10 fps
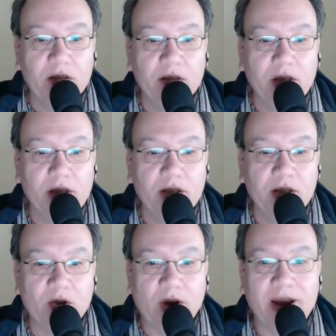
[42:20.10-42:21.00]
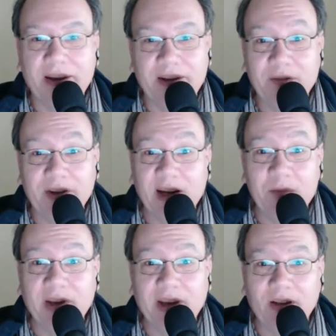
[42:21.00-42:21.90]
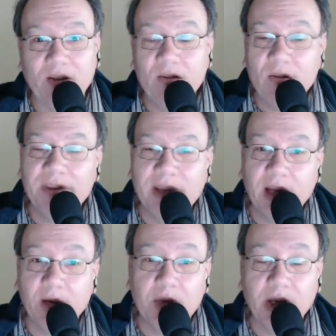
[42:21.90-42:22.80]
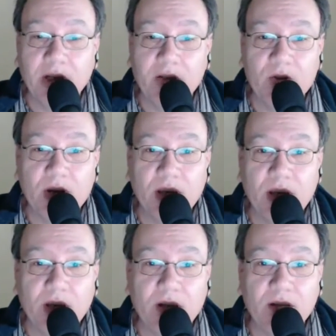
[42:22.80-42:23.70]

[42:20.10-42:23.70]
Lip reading: do they just cry and never get up again? No, they get up again and try again.